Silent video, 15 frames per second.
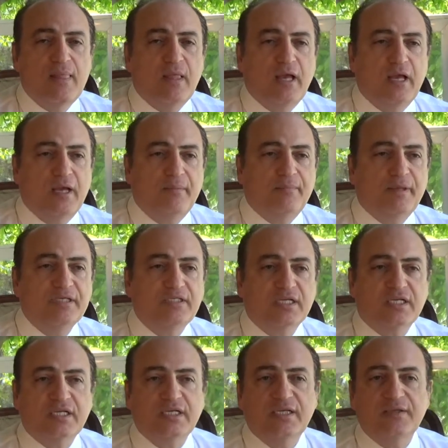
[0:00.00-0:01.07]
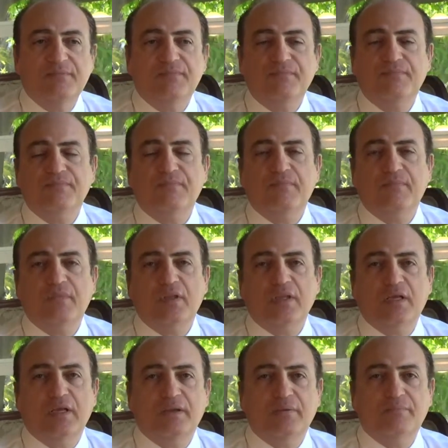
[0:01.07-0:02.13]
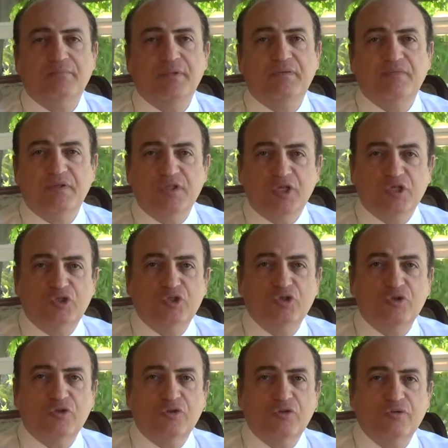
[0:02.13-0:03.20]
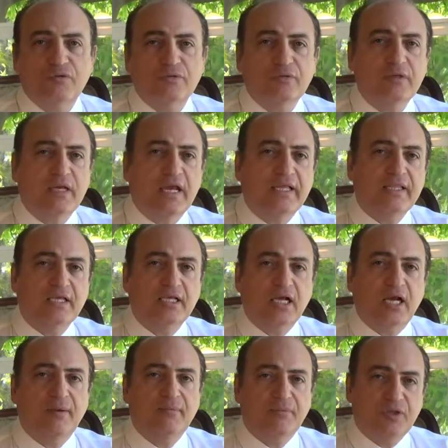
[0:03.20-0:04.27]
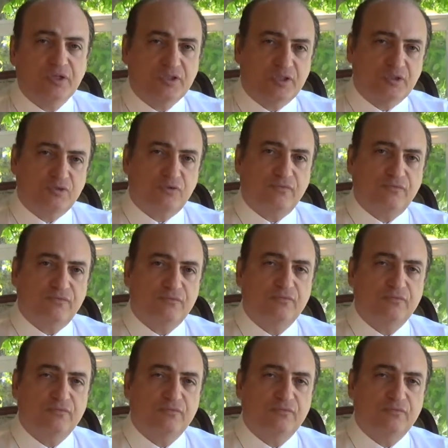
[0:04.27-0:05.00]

Basically, between your tooth and the gum, there's a groove.